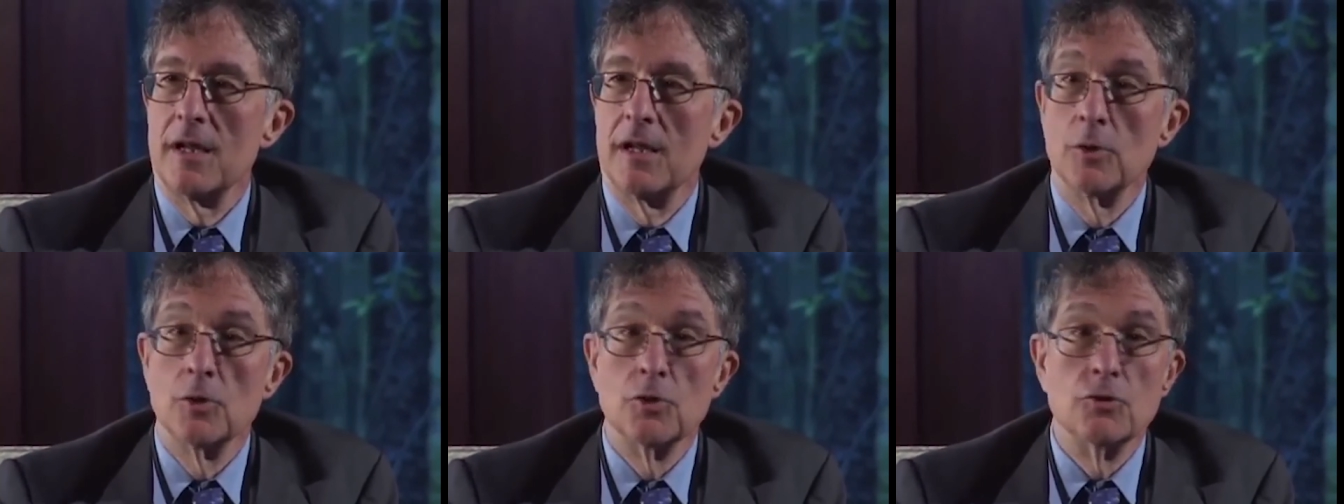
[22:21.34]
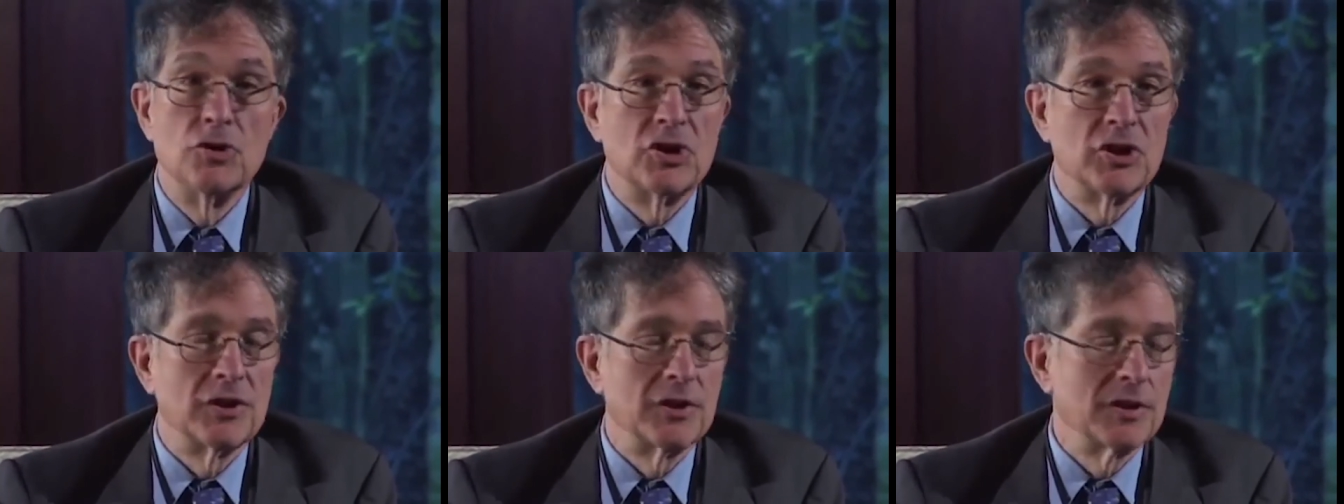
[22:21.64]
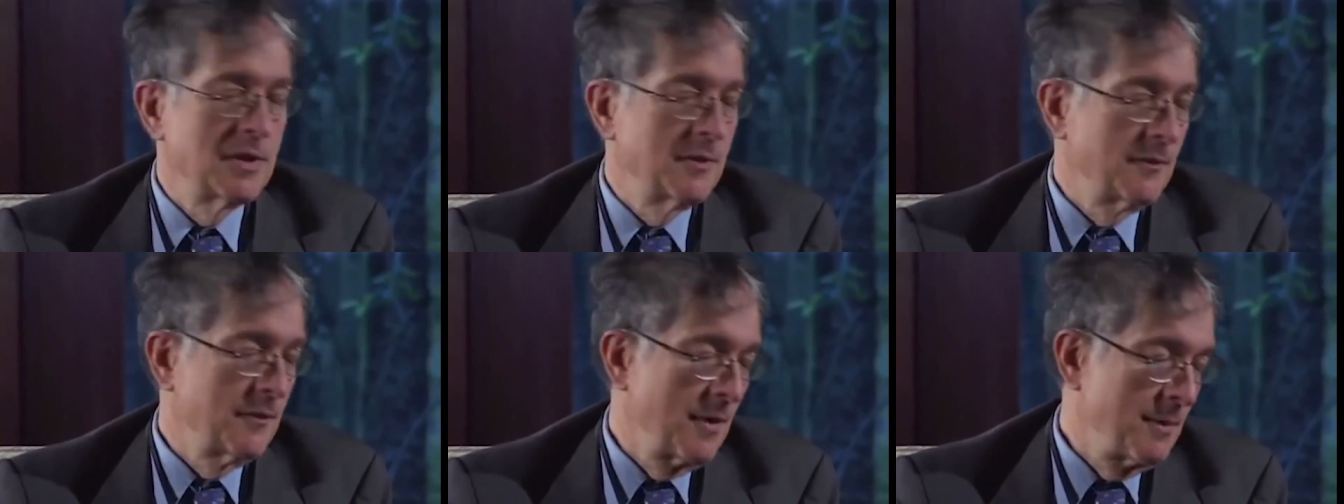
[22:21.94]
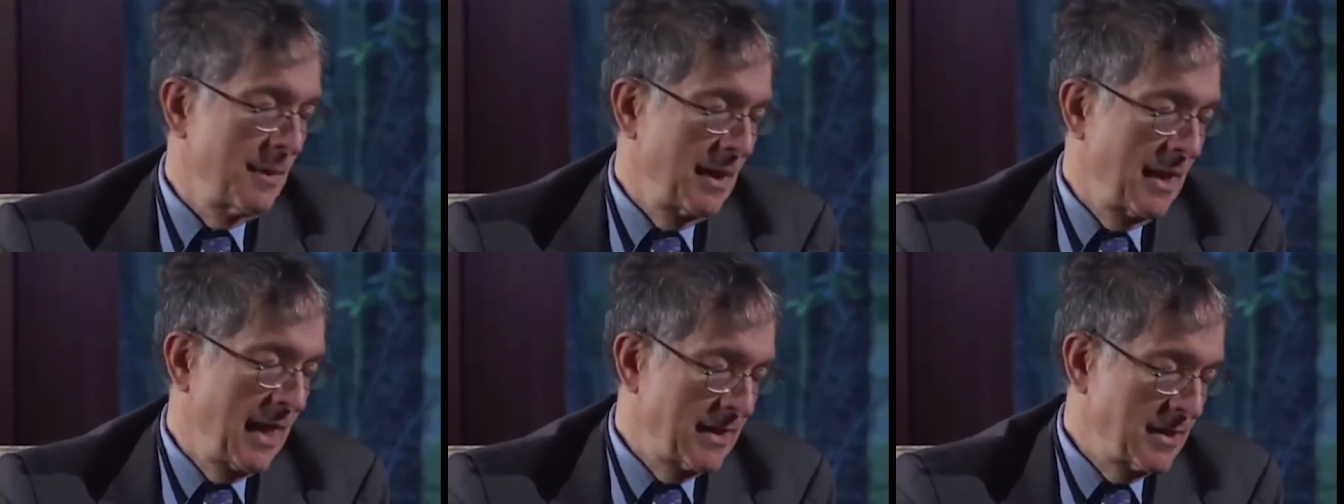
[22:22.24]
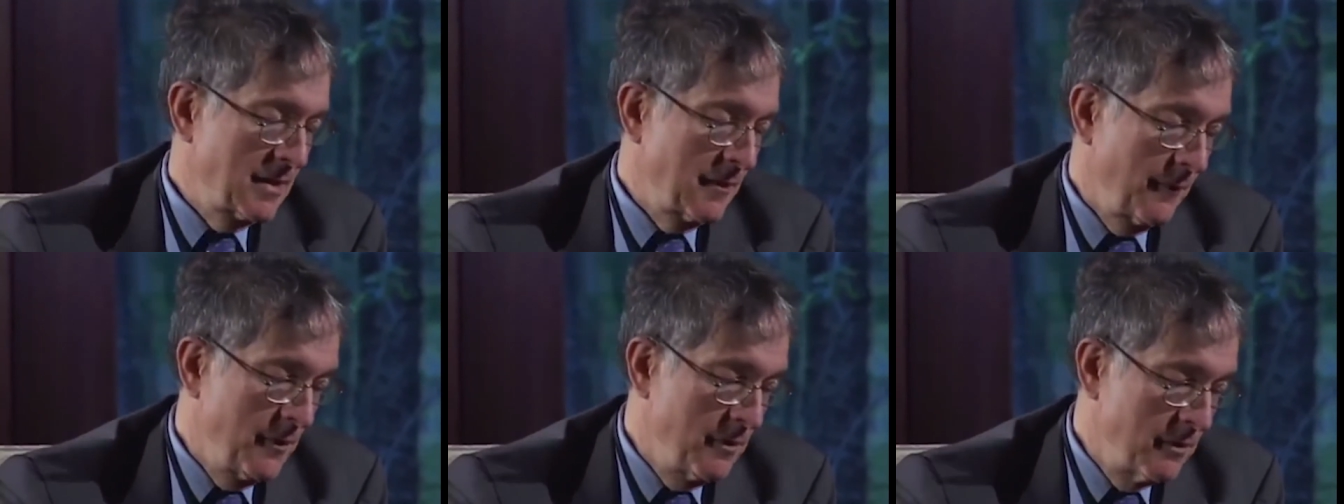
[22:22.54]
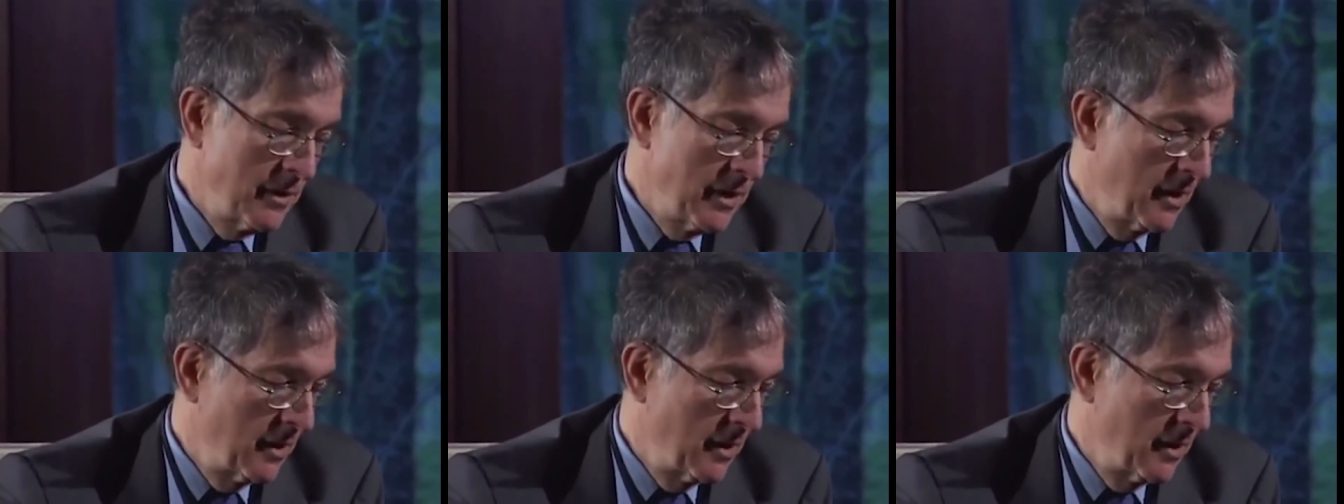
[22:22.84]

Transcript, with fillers: allusions from the last few